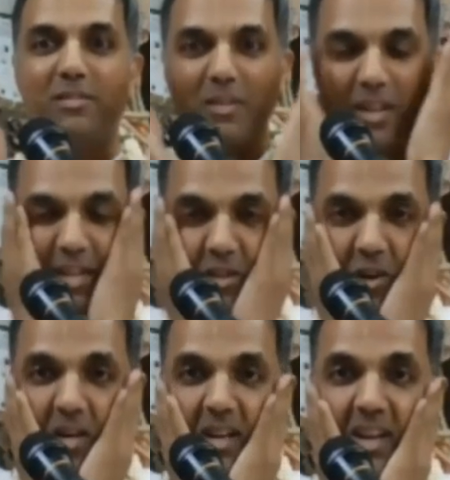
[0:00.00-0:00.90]
at, he
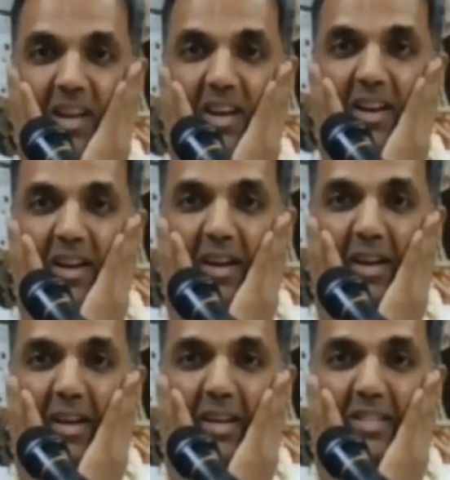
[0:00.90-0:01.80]
thought,
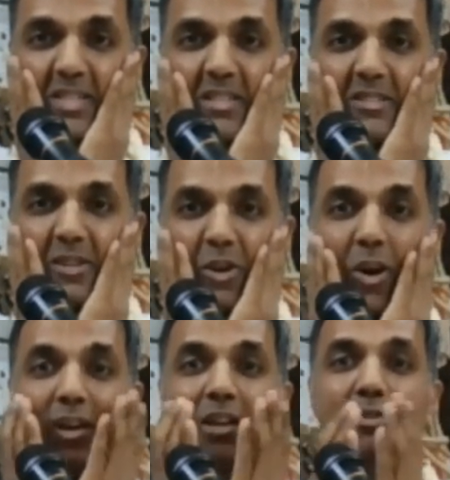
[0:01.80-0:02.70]
is this the
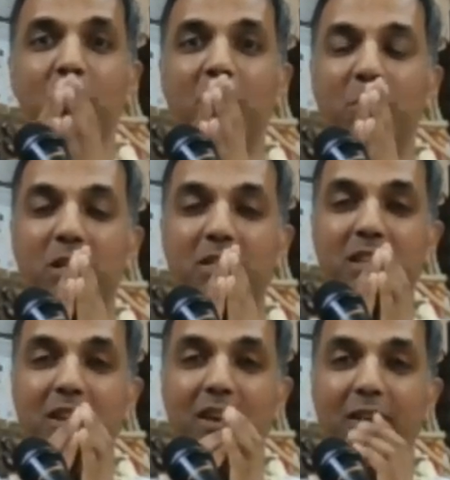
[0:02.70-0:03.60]
Lord giving me a
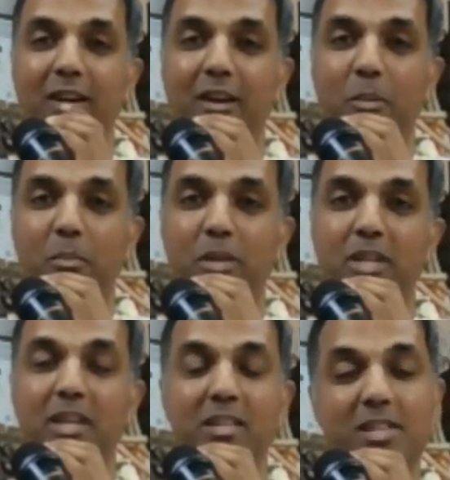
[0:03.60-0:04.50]
blessing?
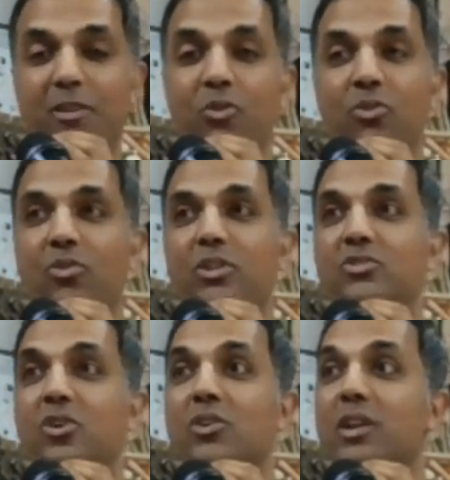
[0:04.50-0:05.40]
But then he said, no, no,
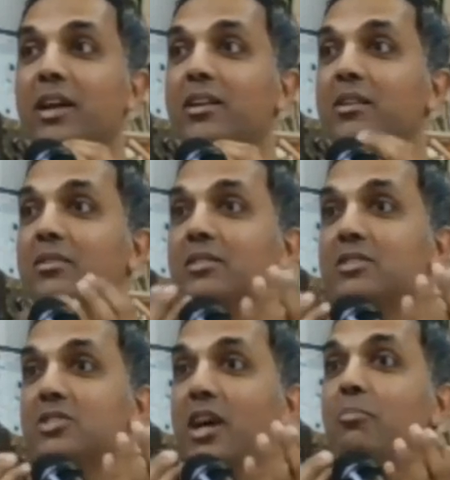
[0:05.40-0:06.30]
it is not right. It,
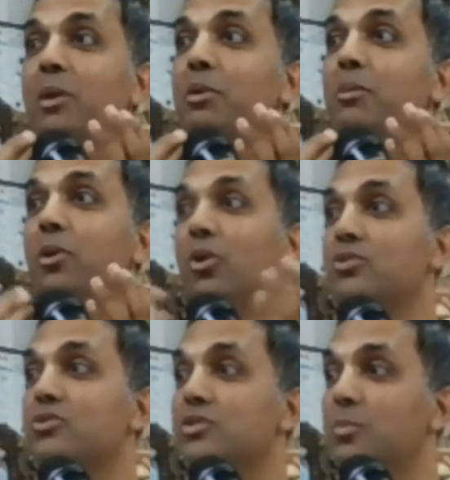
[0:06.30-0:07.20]
this child maybe
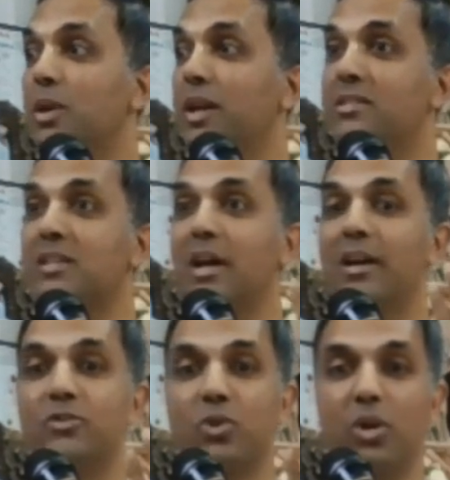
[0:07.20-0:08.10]
belongs to someone else.
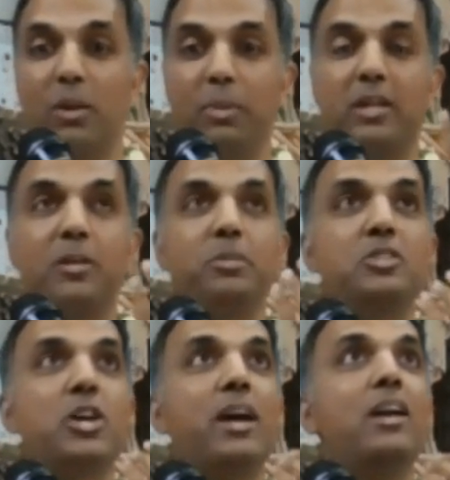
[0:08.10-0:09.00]
So he picked up
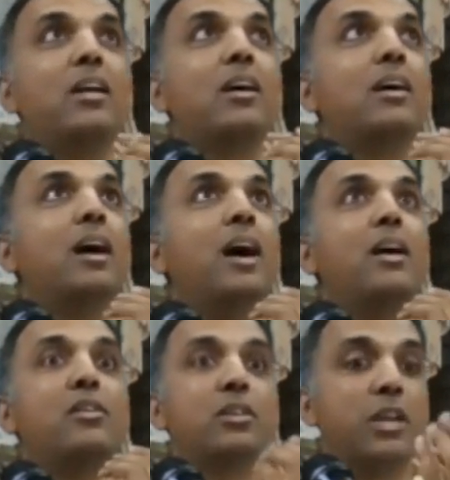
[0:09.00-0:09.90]
the child
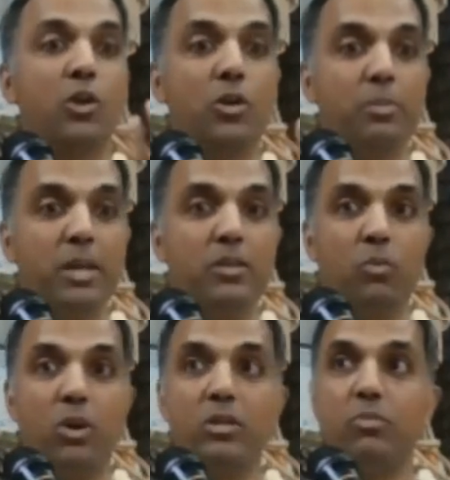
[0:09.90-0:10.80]
and it cannot be in
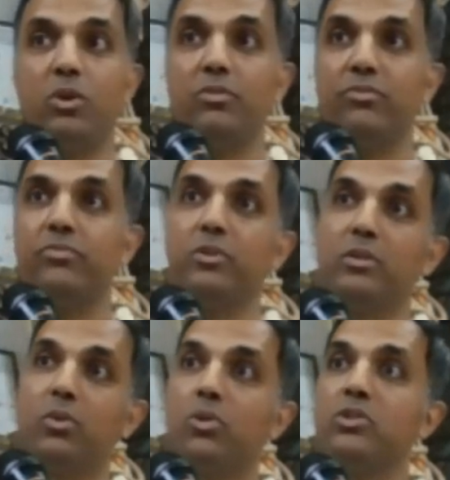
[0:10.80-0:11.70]
the water. What if
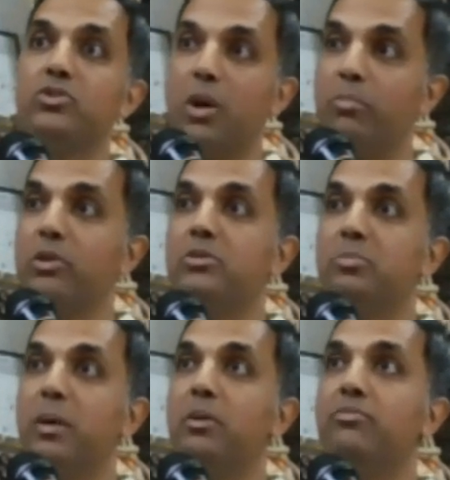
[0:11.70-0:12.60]
the lotus
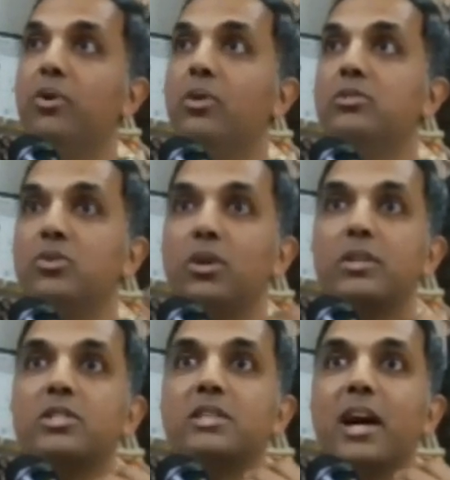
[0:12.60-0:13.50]
topples, baby falls? So
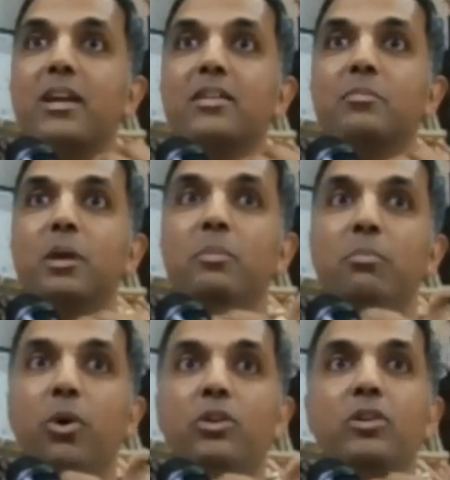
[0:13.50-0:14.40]
he just carried the
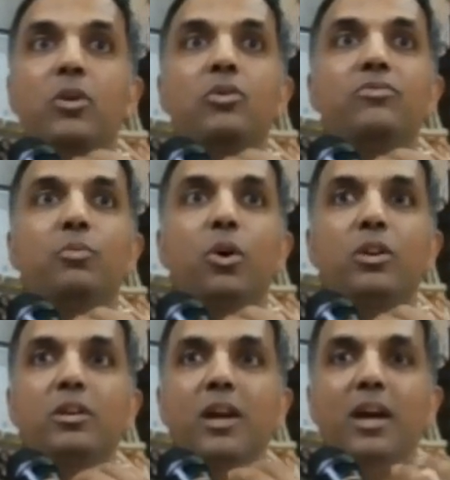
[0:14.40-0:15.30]
baby, water her out of the
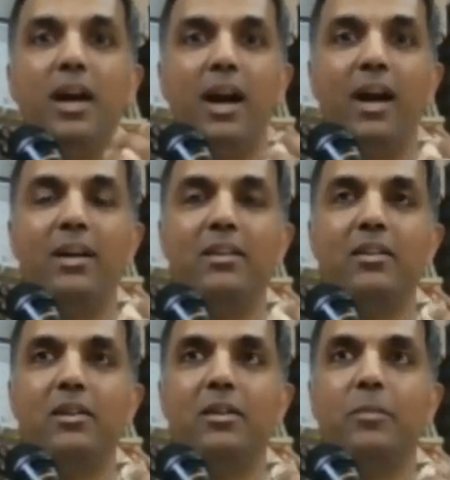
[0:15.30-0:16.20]
water
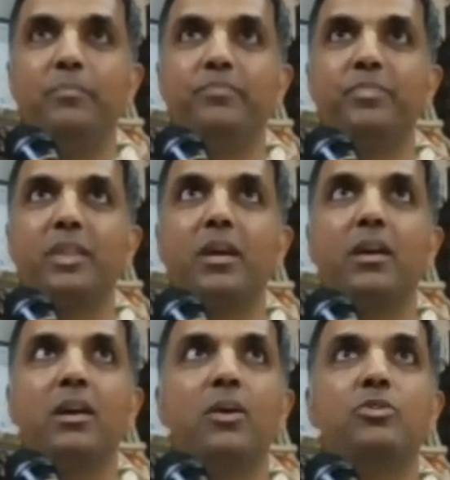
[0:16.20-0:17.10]
and uh,
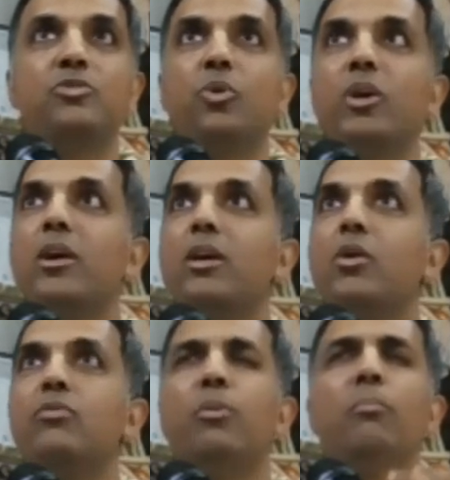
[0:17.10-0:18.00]
he was looking
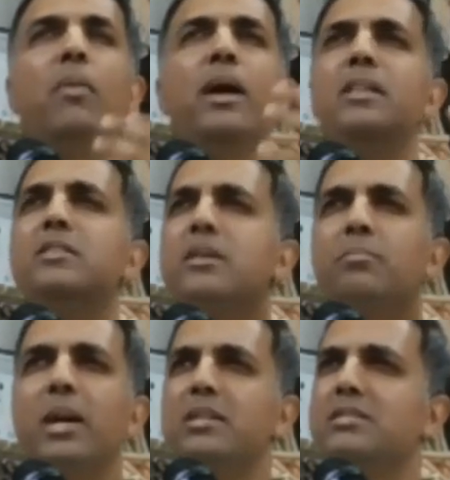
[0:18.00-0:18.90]
around for miles
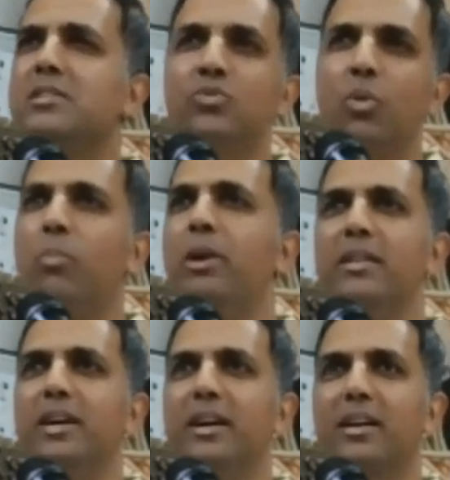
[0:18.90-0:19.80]
and miles. There's
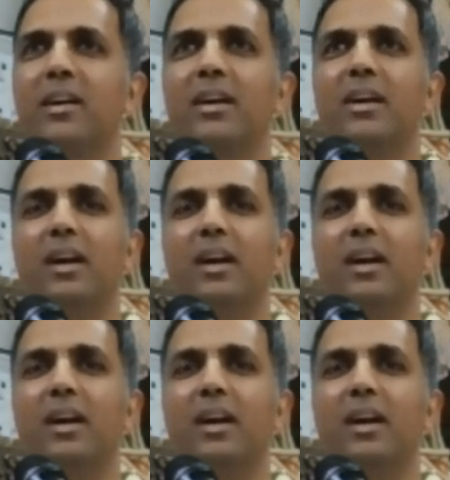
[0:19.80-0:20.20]
nobody there.